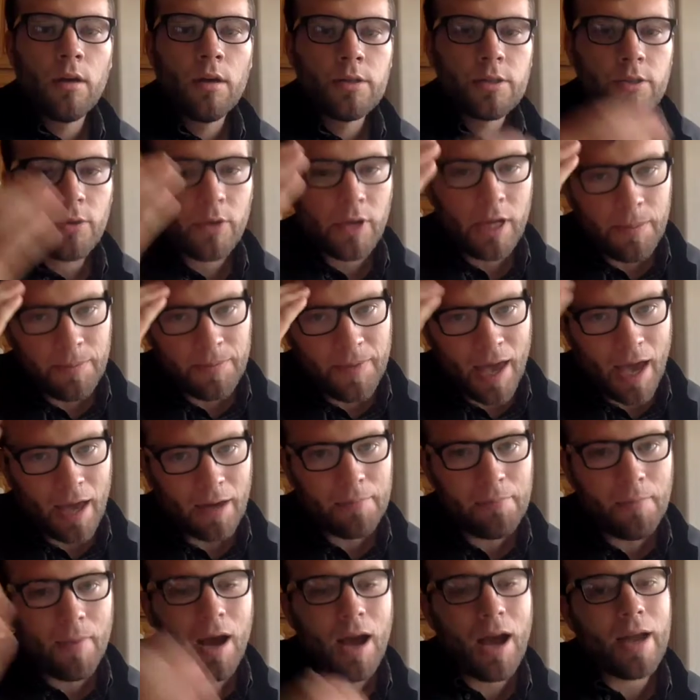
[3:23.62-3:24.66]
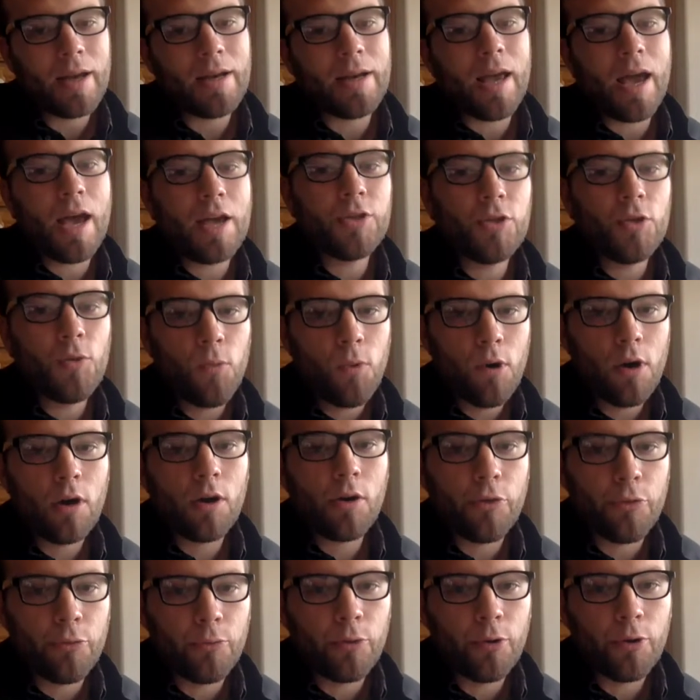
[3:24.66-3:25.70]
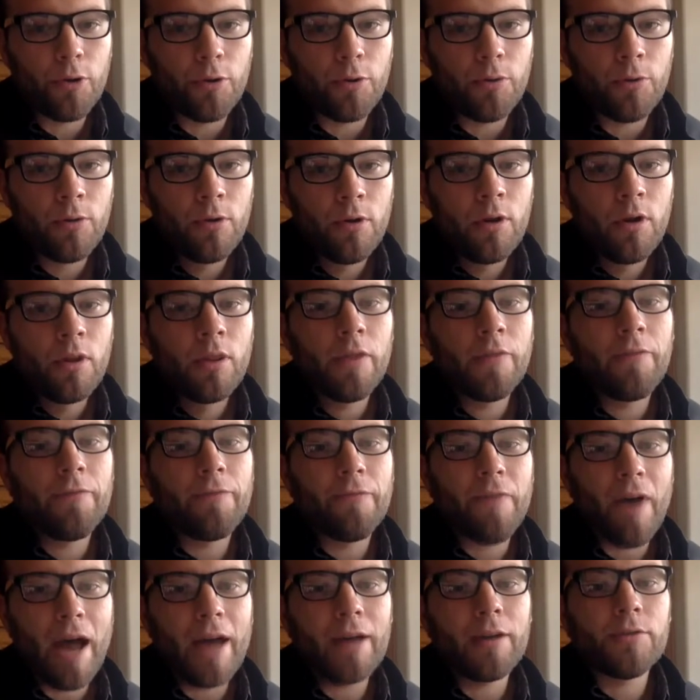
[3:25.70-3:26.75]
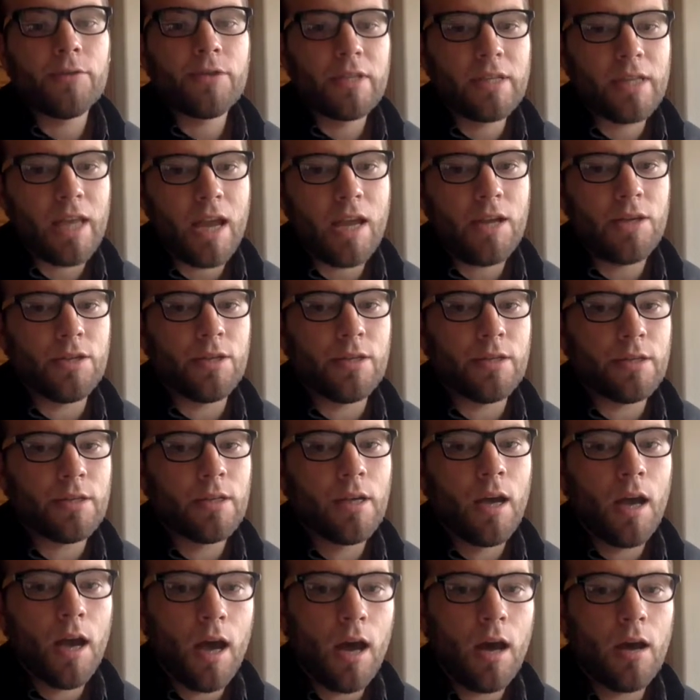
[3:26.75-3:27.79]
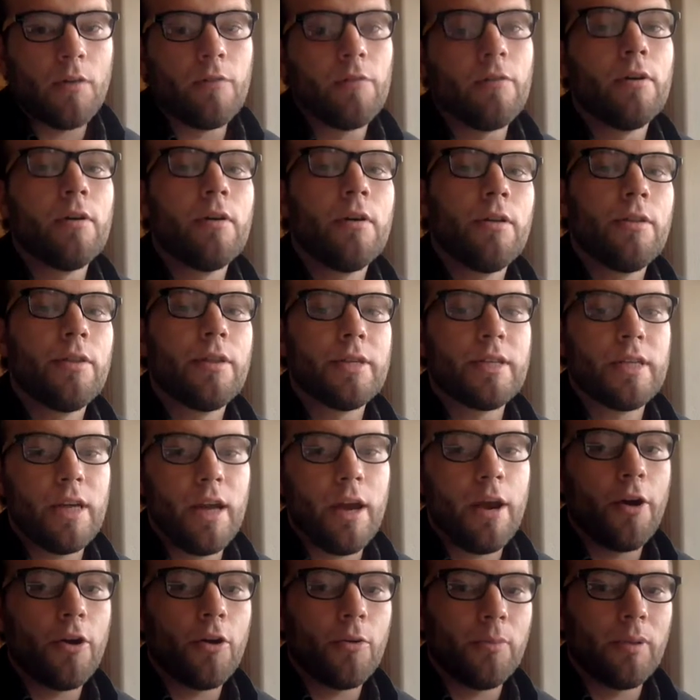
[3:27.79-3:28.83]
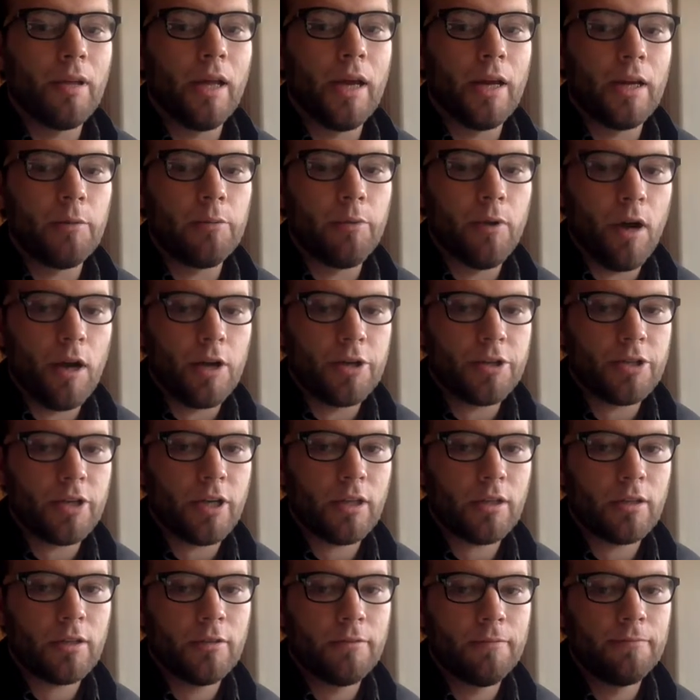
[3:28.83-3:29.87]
So keep that in mind as you work through the final stages of the scenario planning project.